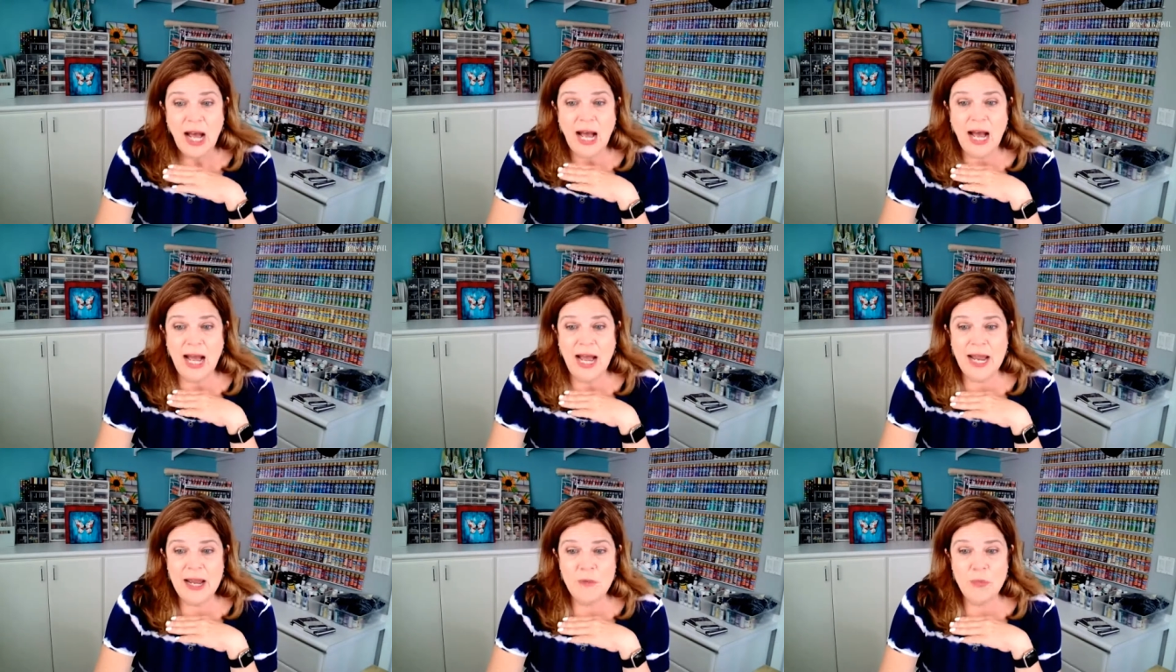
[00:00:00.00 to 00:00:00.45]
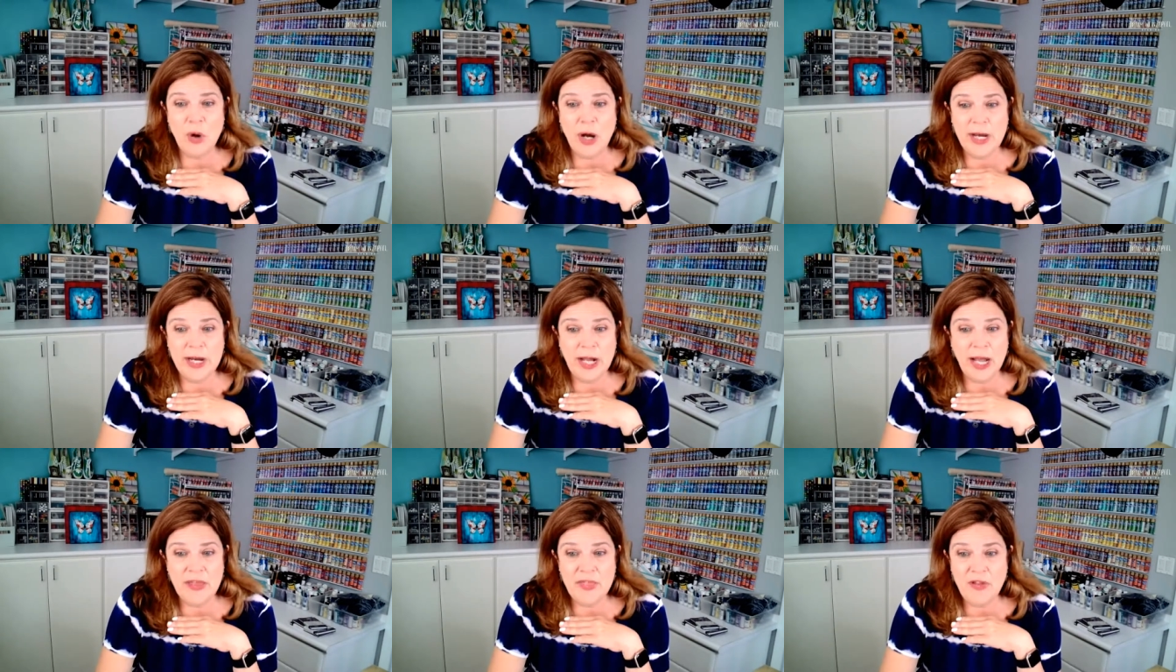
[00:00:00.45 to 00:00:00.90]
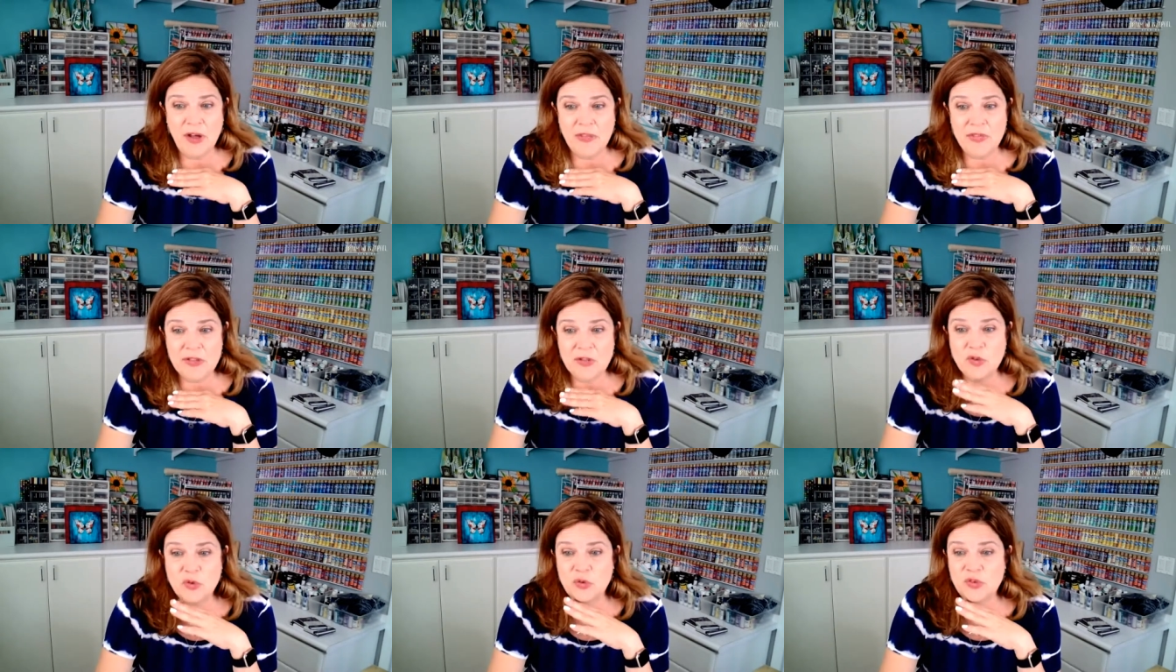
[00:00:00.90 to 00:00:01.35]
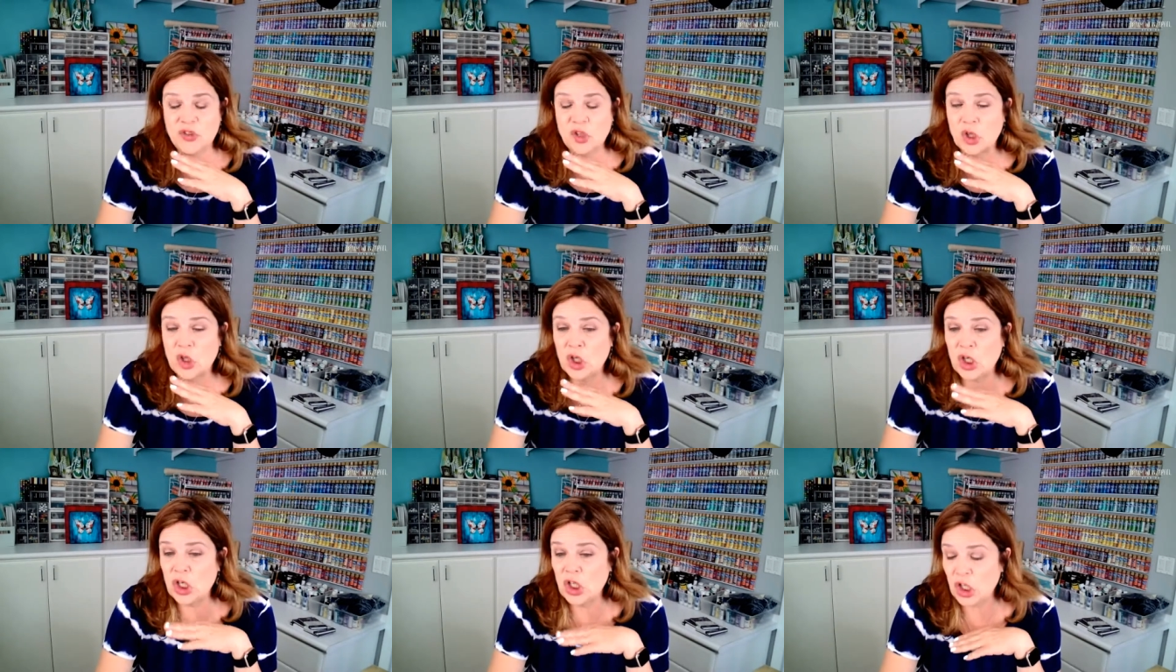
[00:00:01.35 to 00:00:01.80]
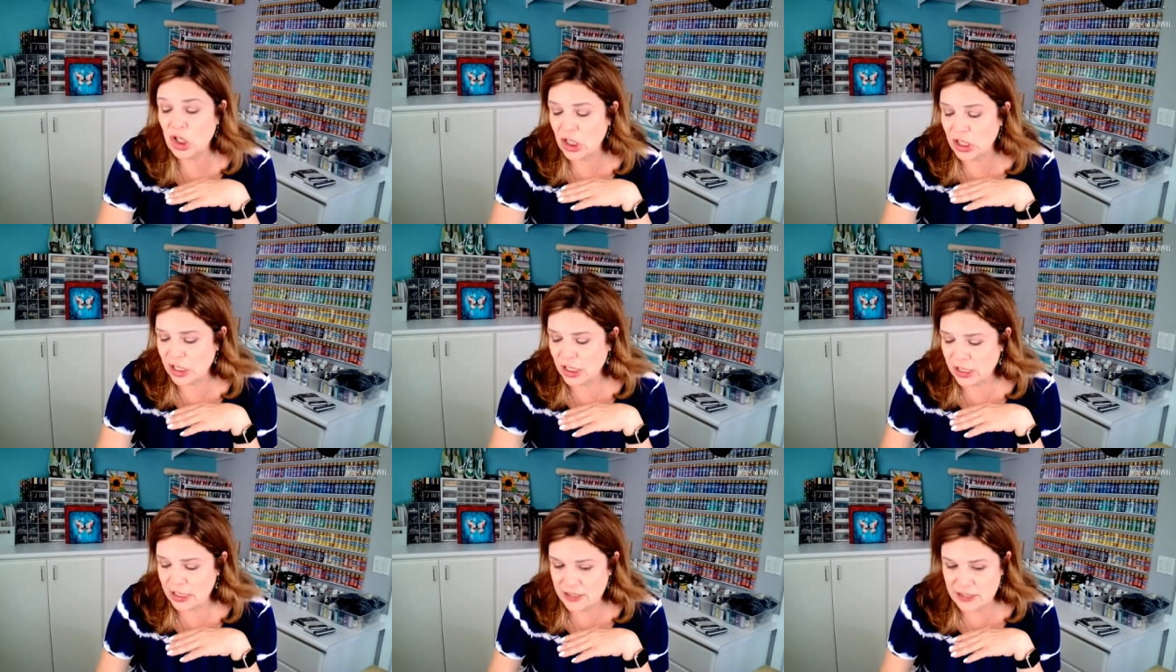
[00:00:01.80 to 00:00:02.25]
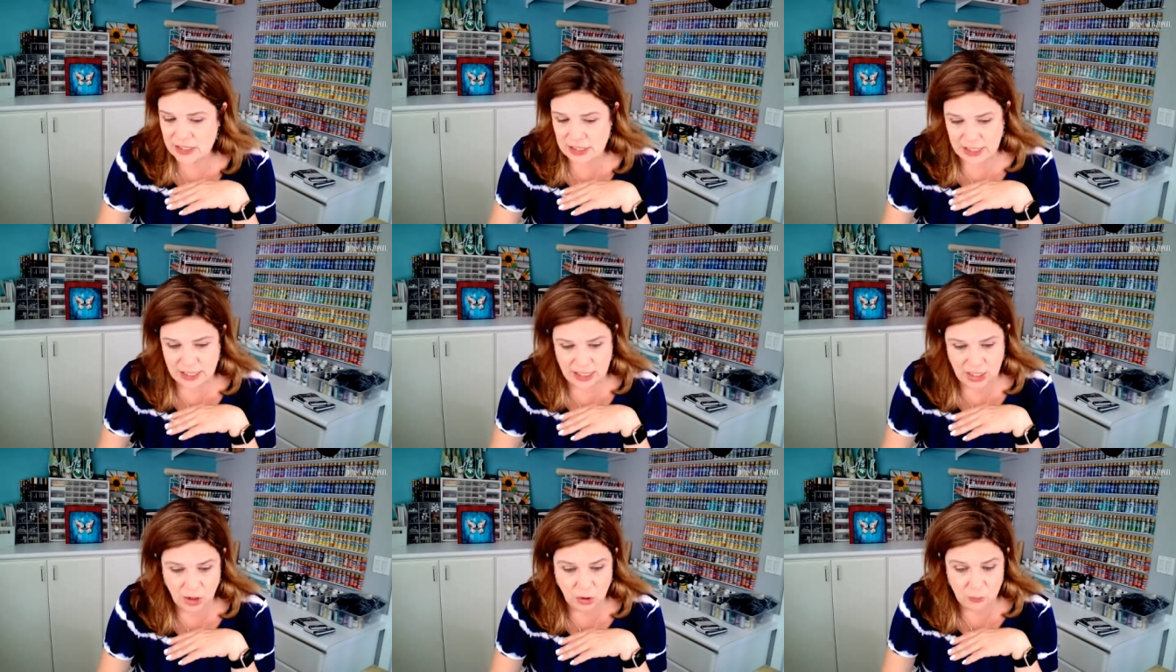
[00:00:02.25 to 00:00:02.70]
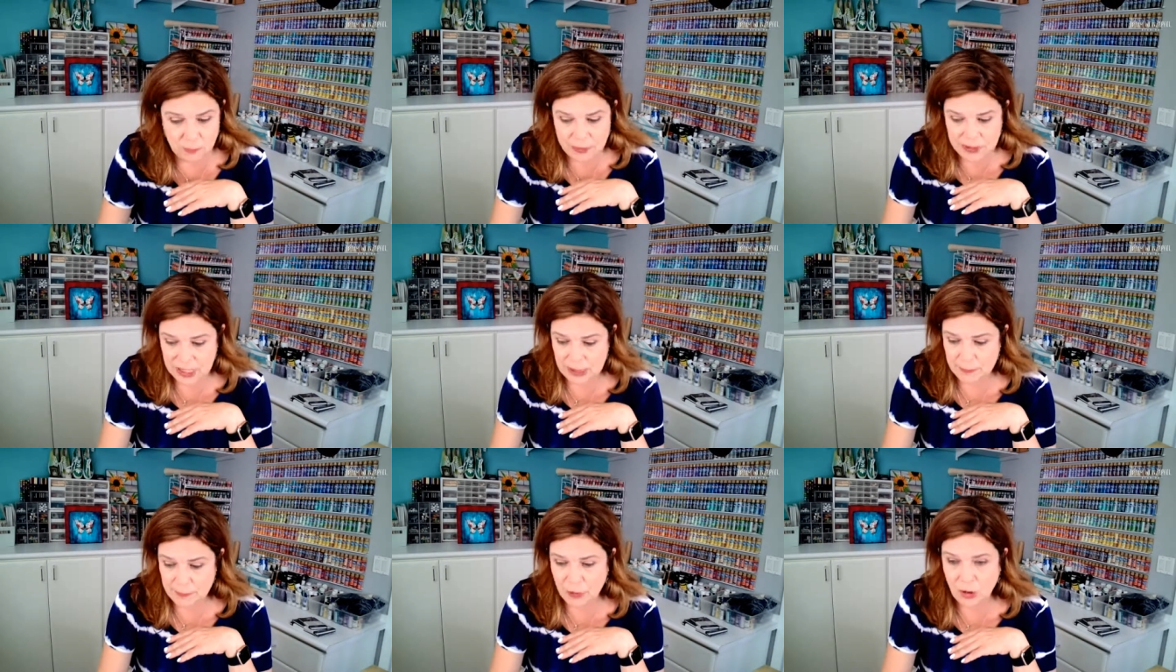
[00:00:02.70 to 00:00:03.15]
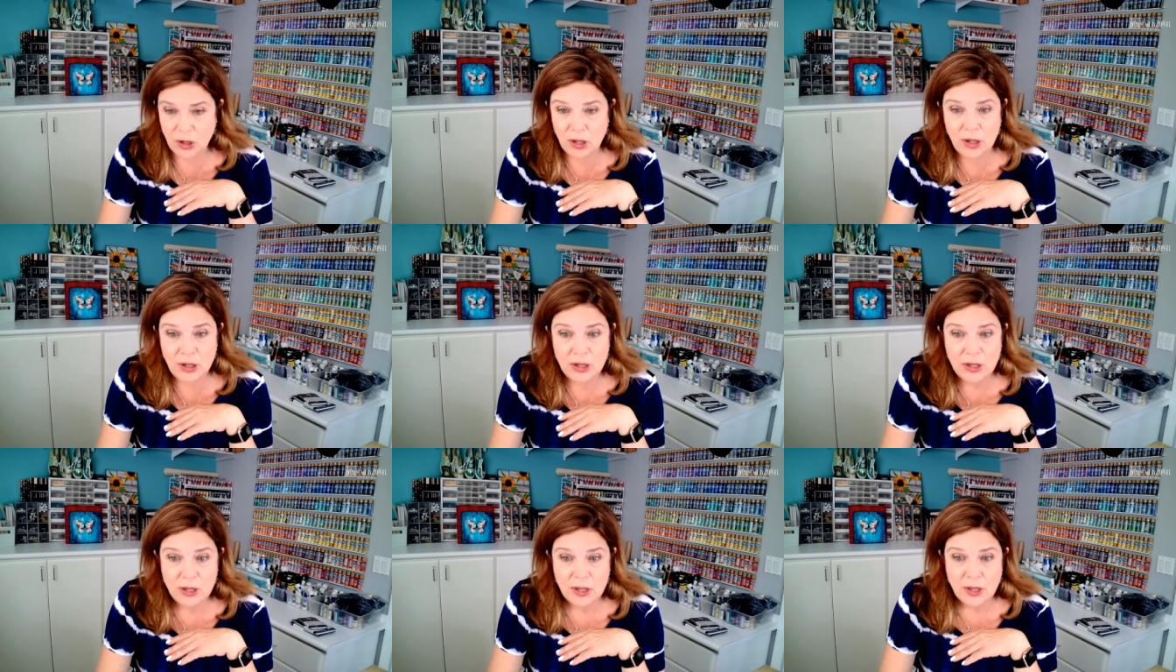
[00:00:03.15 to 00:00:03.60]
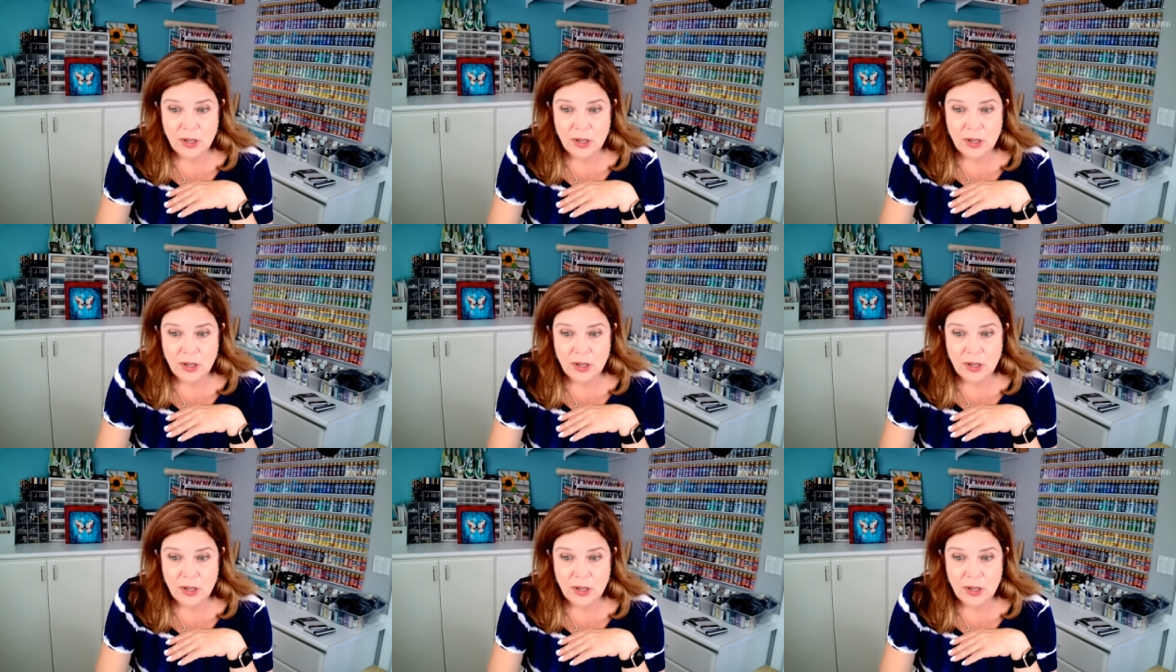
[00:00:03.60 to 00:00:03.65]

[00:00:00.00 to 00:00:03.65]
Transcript: I thought this was a good link to help people.